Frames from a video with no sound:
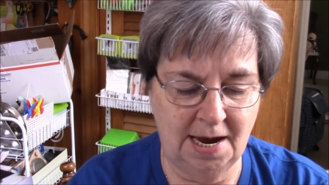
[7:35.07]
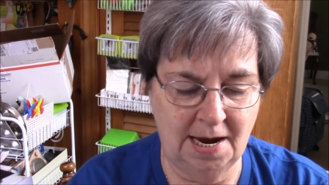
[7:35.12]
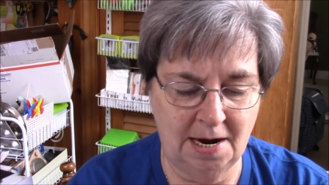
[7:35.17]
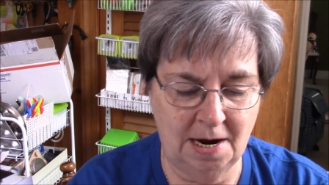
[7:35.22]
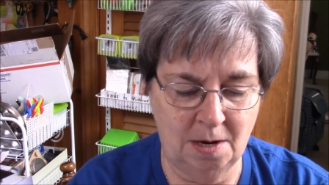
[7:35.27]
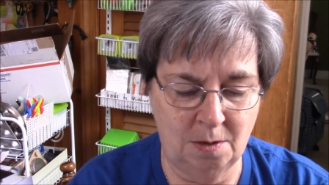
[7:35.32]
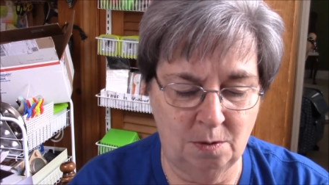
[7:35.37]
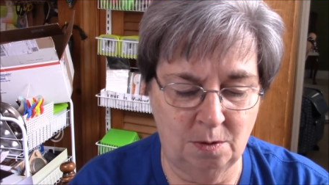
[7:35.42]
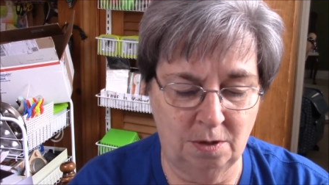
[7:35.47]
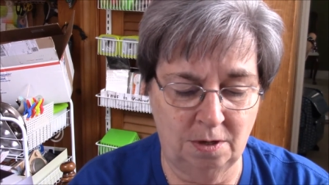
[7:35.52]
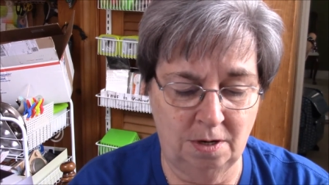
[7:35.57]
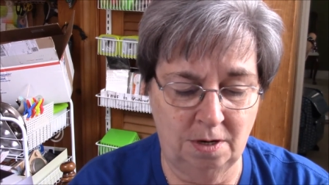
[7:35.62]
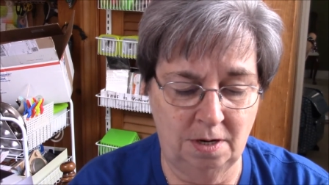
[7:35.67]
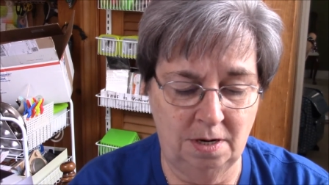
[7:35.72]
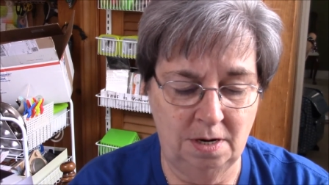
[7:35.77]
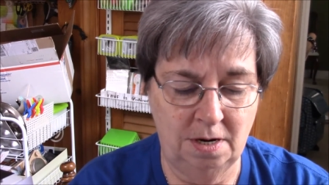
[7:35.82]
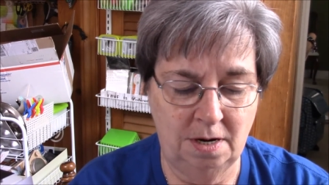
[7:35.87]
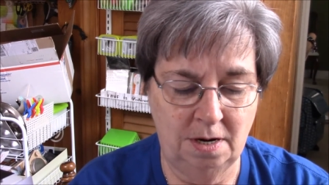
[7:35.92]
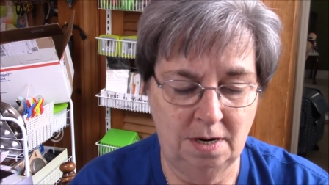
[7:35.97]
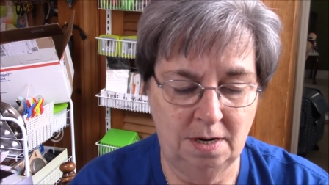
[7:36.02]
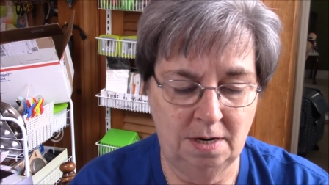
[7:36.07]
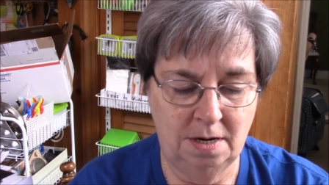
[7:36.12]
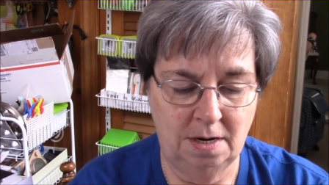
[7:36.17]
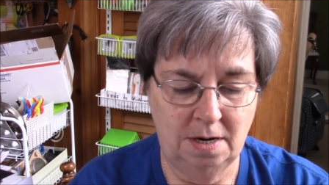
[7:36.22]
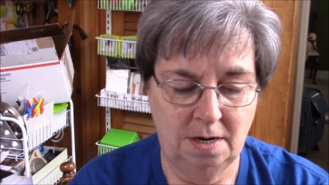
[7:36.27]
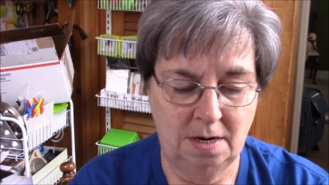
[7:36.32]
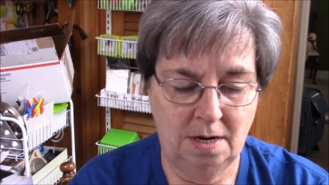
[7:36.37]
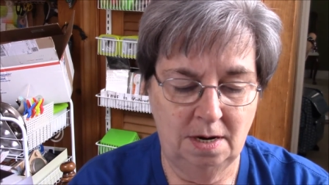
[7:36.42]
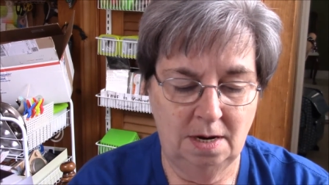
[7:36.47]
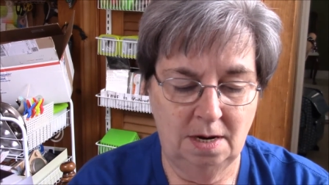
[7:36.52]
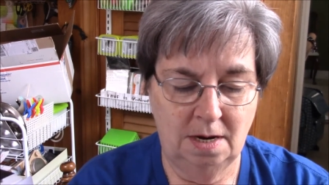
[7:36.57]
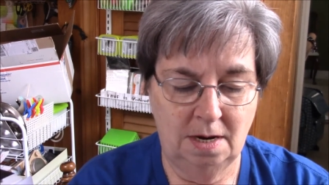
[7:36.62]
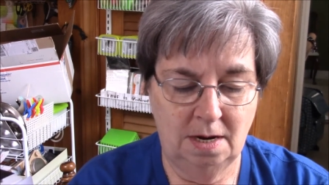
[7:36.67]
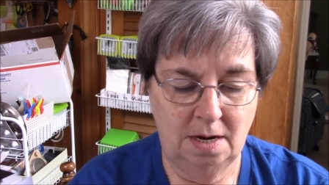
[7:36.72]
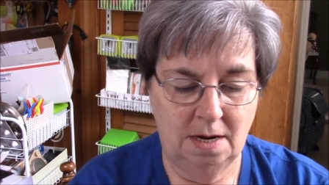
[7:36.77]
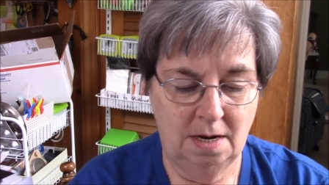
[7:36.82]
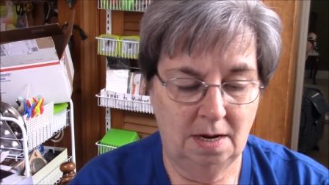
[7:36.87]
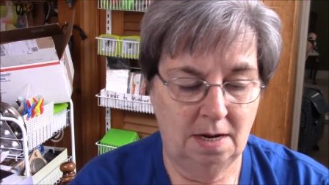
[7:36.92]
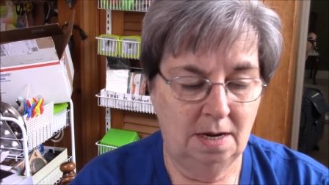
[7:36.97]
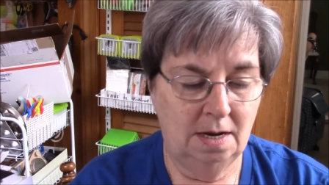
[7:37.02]
our
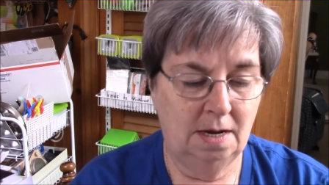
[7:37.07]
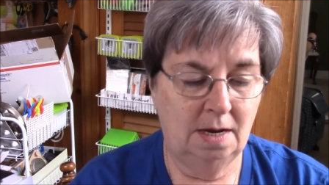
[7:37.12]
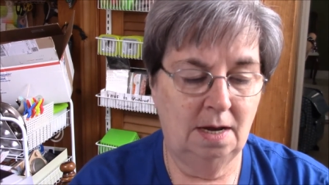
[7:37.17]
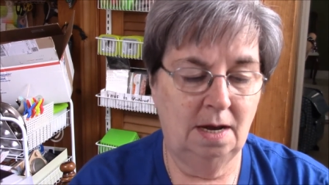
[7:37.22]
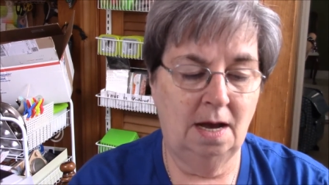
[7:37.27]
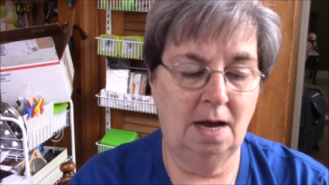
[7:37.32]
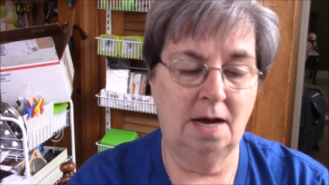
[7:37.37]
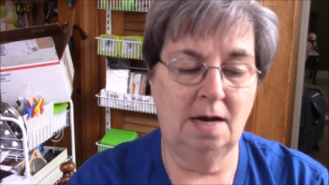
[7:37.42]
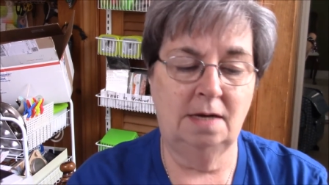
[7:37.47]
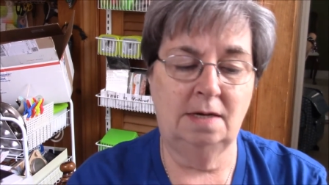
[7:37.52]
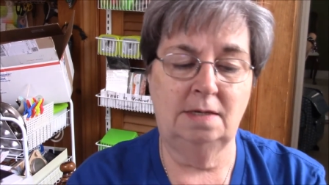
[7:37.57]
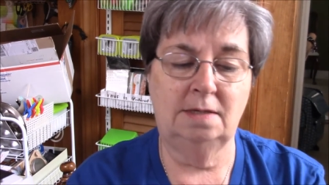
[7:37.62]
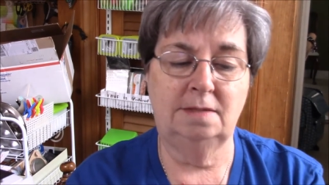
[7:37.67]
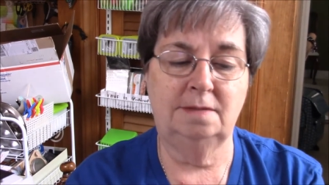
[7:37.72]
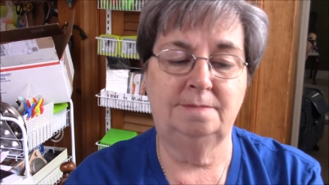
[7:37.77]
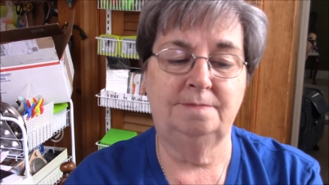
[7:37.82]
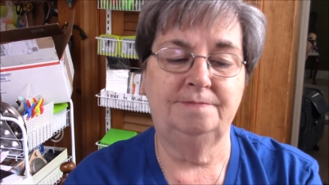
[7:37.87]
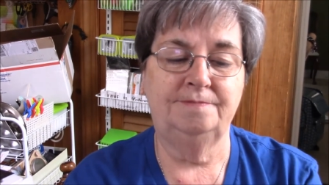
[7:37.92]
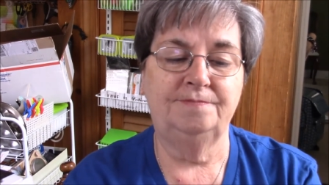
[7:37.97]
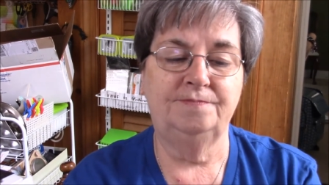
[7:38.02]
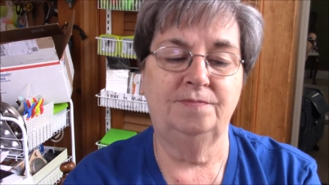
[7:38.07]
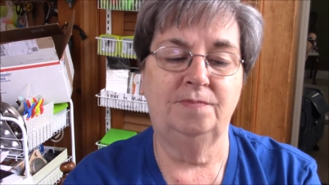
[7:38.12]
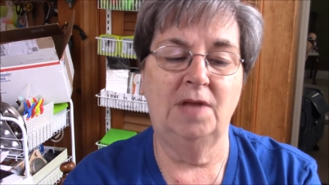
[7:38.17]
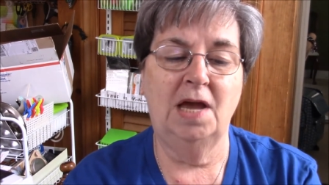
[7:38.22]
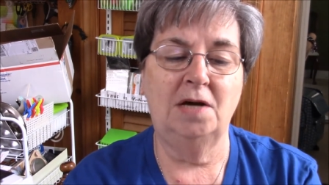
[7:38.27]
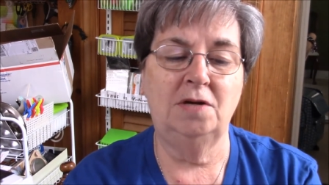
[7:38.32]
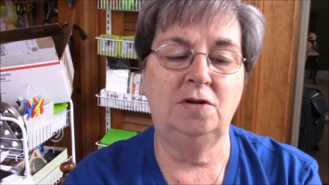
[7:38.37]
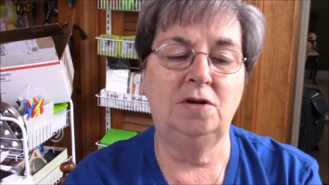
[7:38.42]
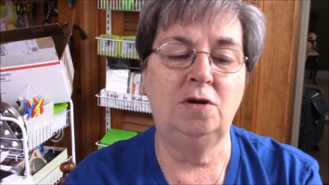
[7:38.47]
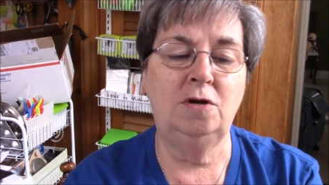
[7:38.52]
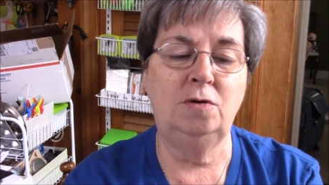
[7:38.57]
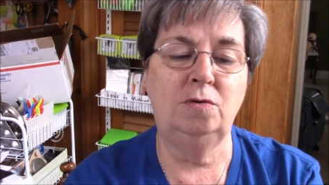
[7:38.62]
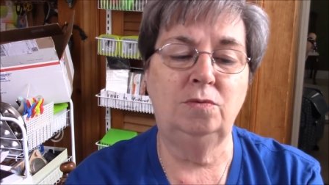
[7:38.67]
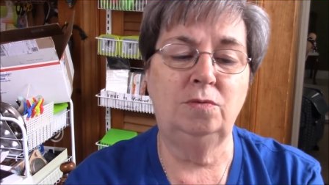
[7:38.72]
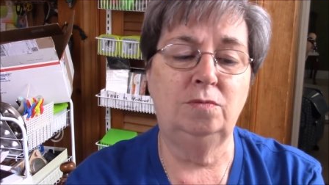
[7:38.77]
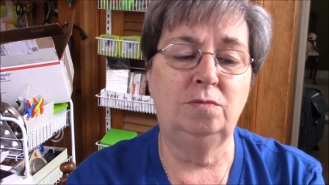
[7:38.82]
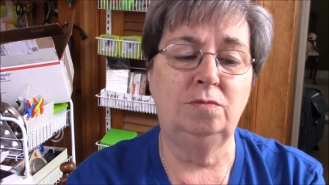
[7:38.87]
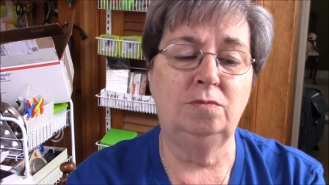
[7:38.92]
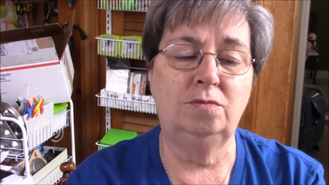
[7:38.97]
um, our new